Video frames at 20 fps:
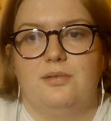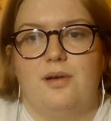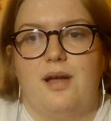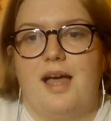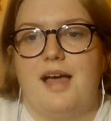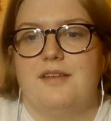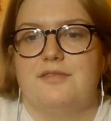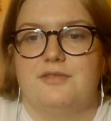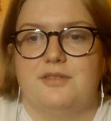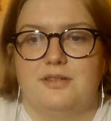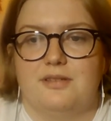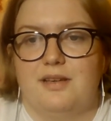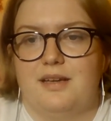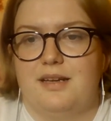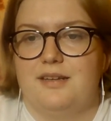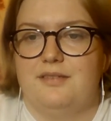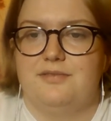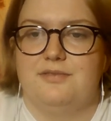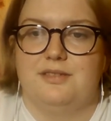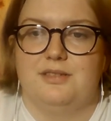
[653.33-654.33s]

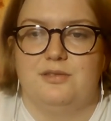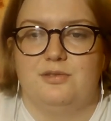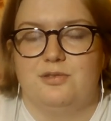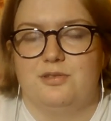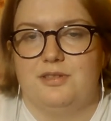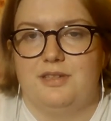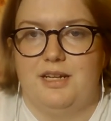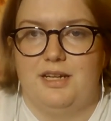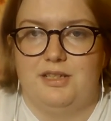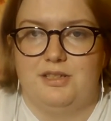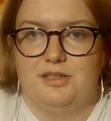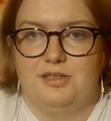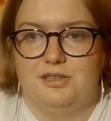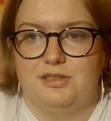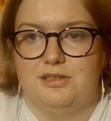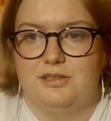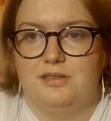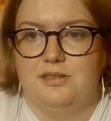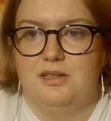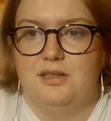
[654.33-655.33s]
afterlife and
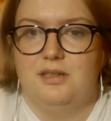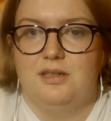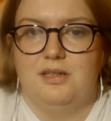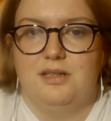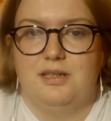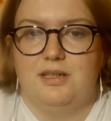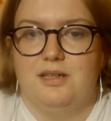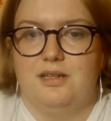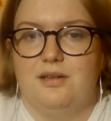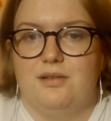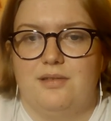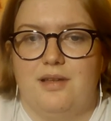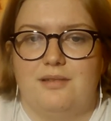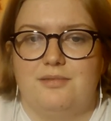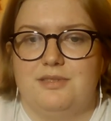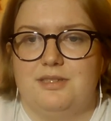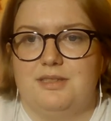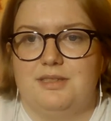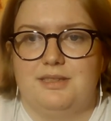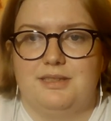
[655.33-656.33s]
creation. That
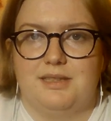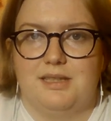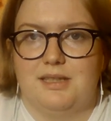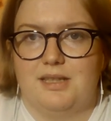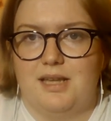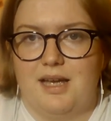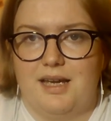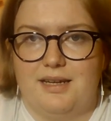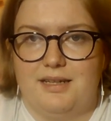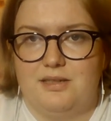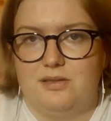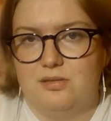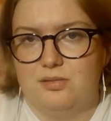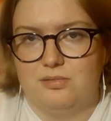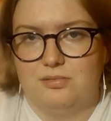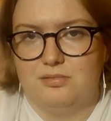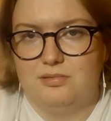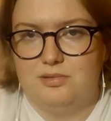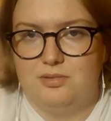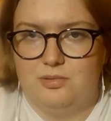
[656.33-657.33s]
was just a lie he
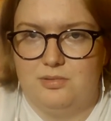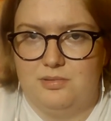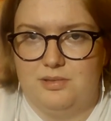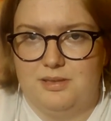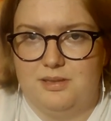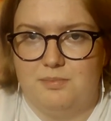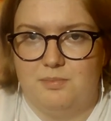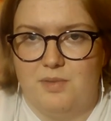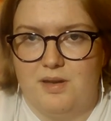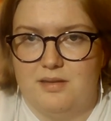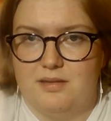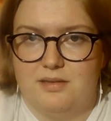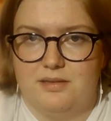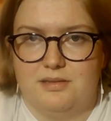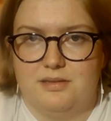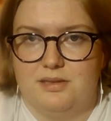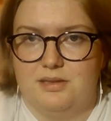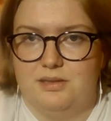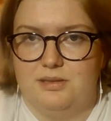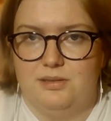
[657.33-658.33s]
told to his
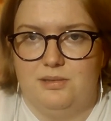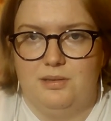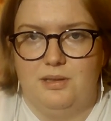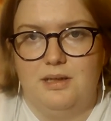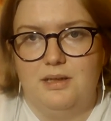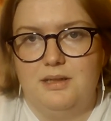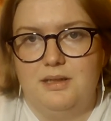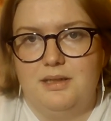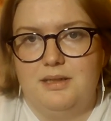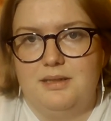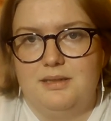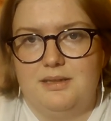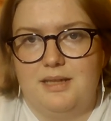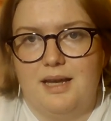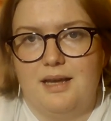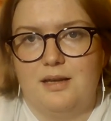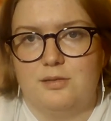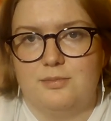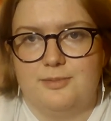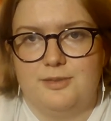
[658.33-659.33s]
mother to
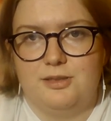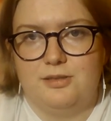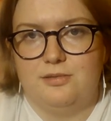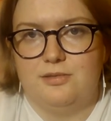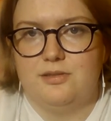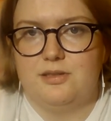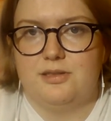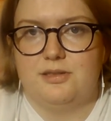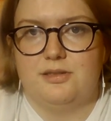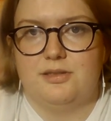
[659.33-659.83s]
help soothe her